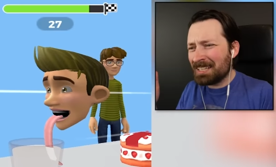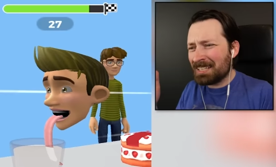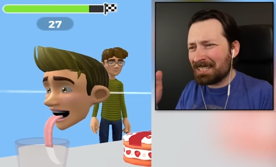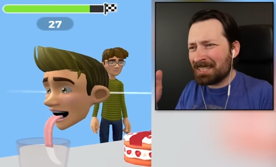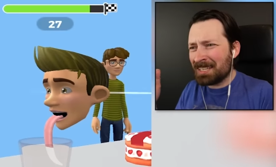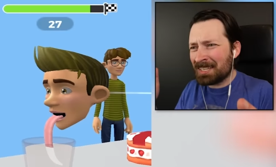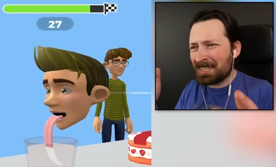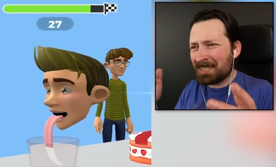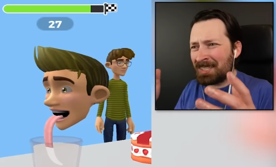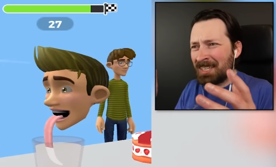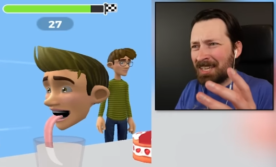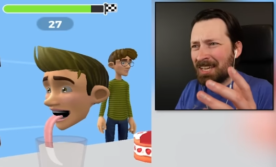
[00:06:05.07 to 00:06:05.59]

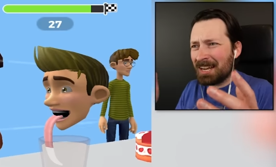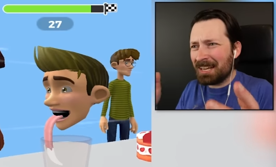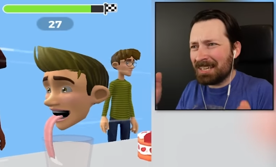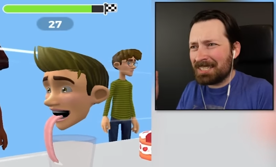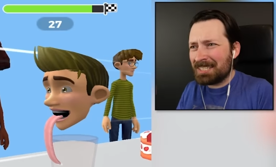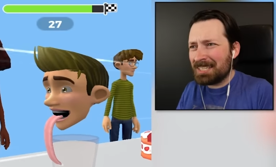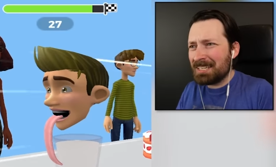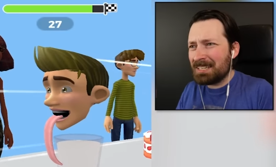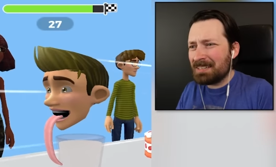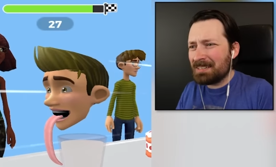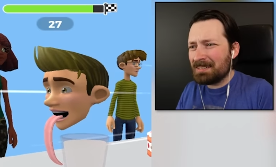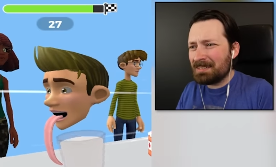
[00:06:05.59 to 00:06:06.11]
Speaker 1: Is the
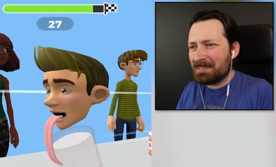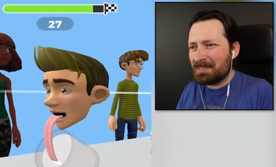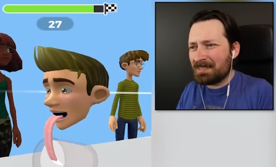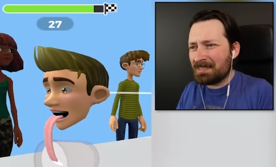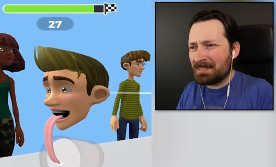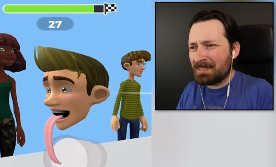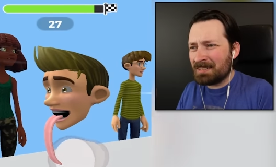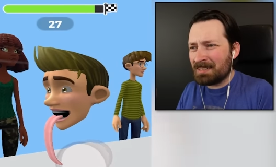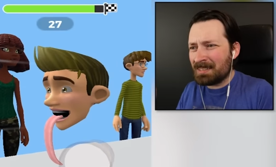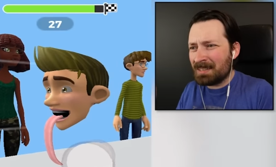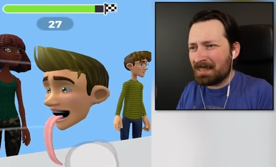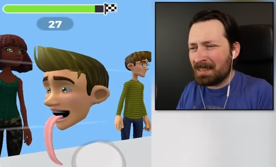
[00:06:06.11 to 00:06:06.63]
idea
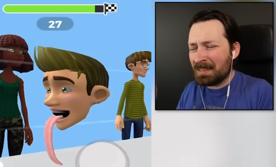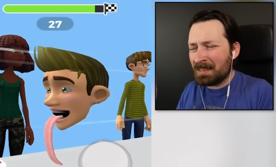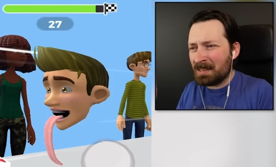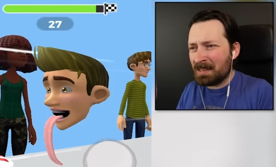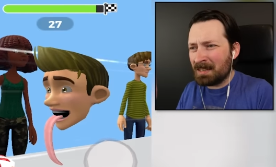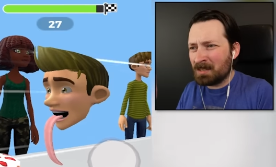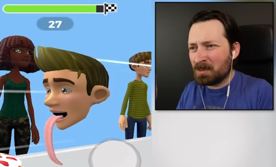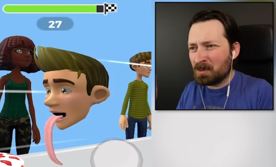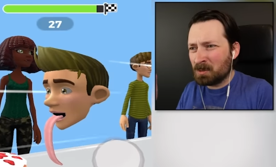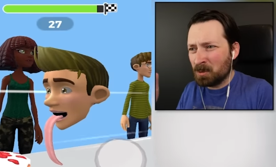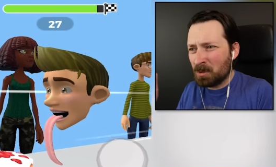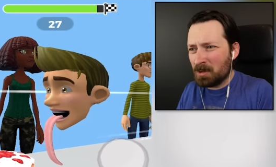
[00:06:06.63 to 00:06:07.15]
that
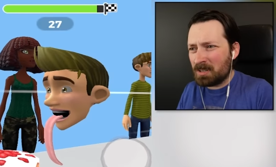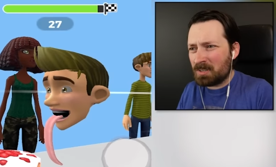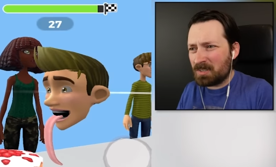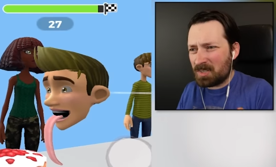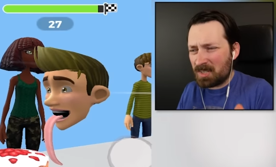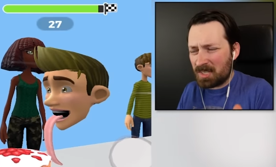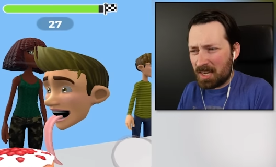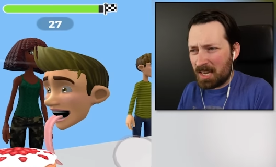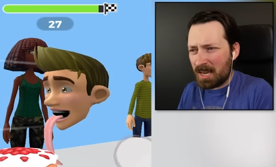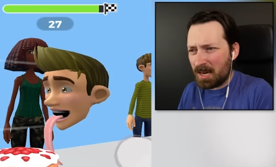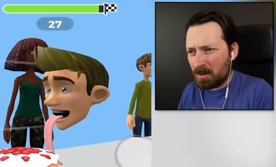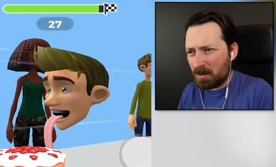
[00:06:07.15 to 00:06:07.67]
it looks
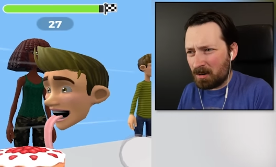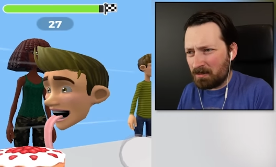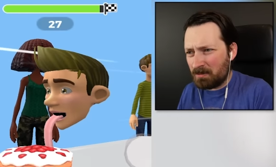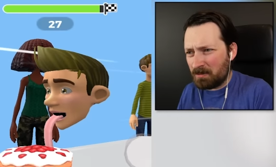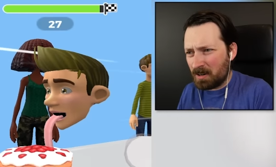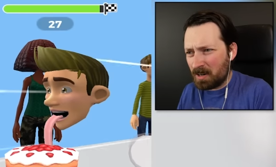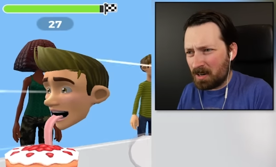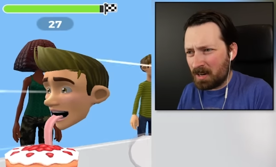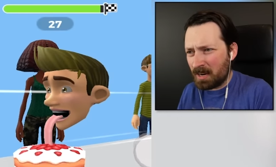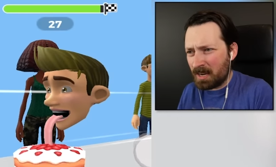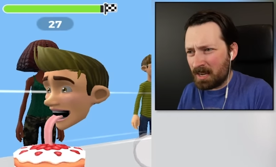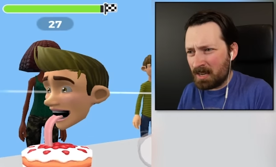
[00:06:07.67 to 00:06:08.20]

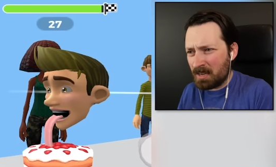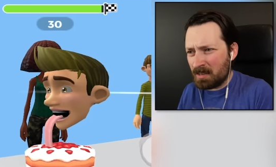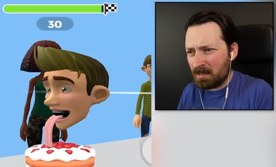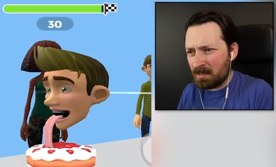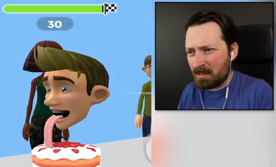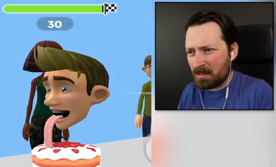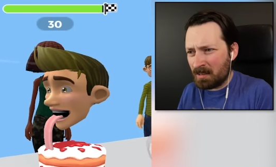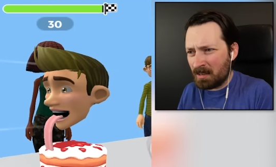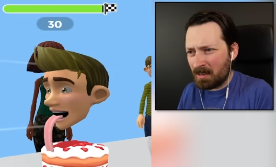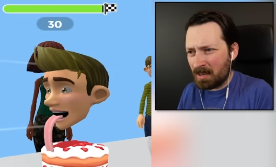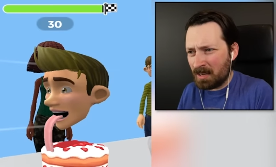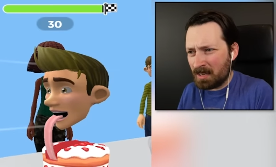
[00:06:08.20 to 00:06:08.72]
terrifying
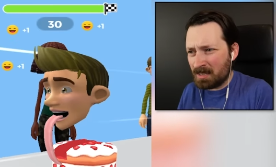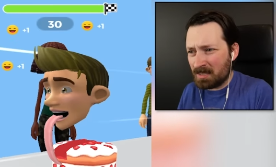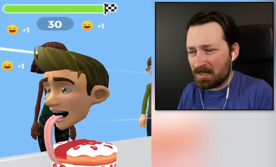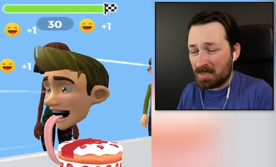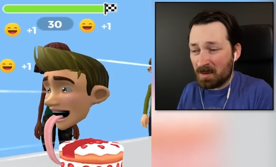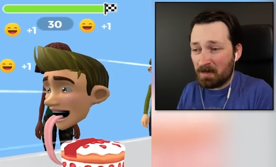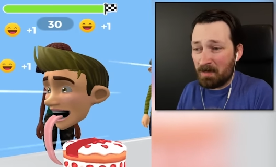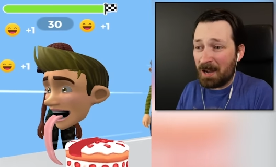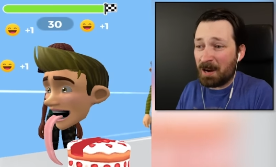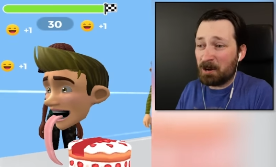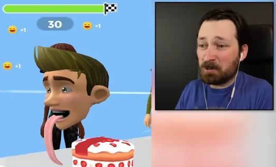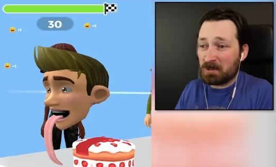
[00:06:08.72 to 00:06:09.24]
and it's
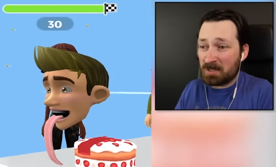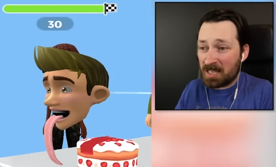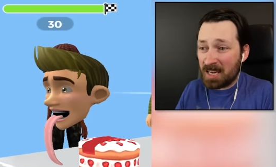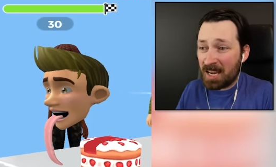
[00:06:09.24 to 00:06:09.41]
about